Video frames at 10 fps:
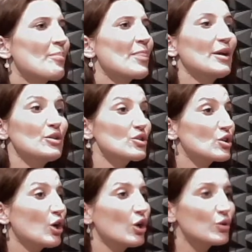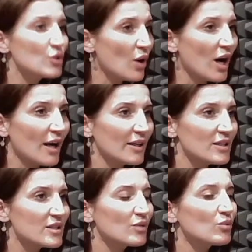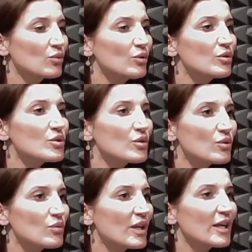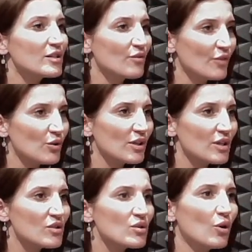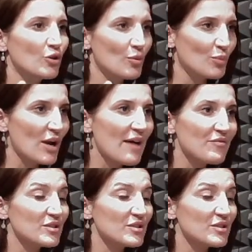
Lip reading: And you just close your eyes, and all you do is focus on your breath.